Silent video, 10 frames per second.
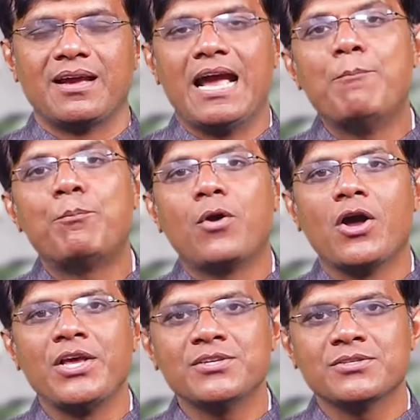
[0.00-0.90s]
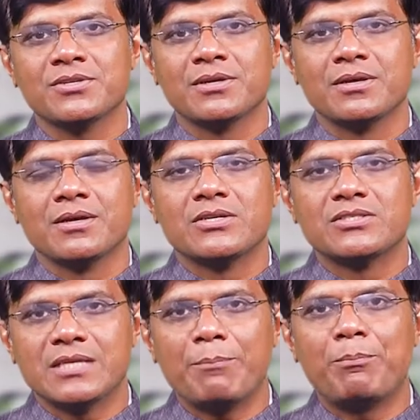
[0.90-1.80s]
Employees,
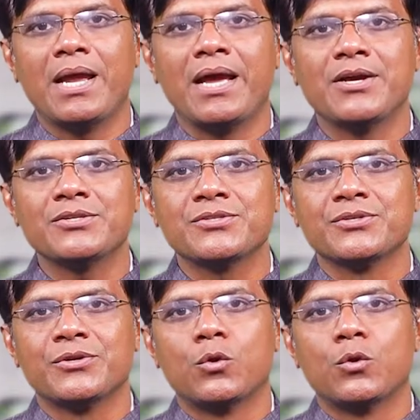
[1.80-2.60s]
suppliers